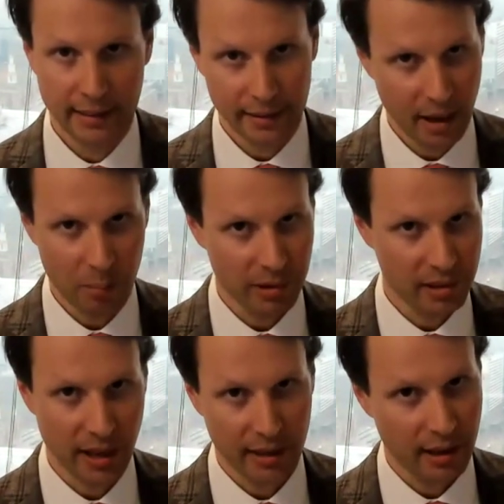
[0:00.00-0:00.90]
the 10%
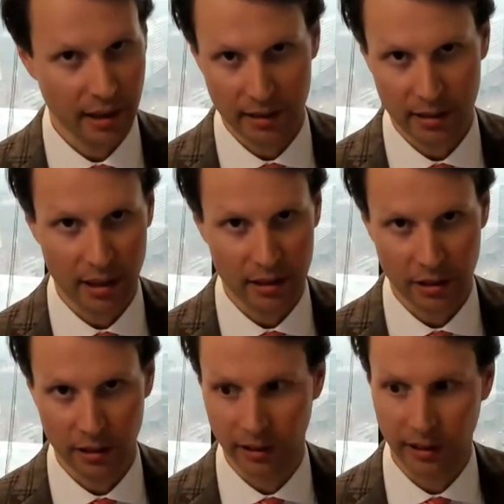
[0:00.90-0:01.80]
that I discussed
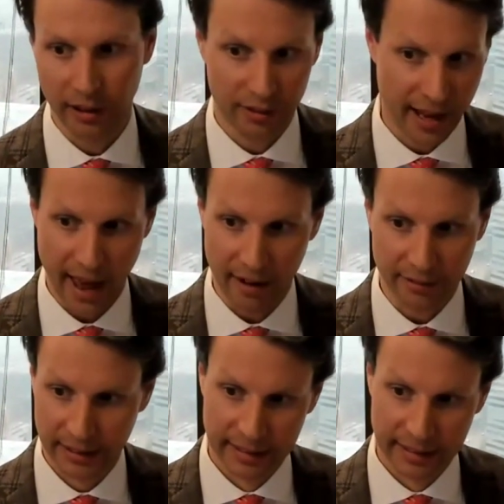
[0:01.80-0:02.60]
earlier, if they have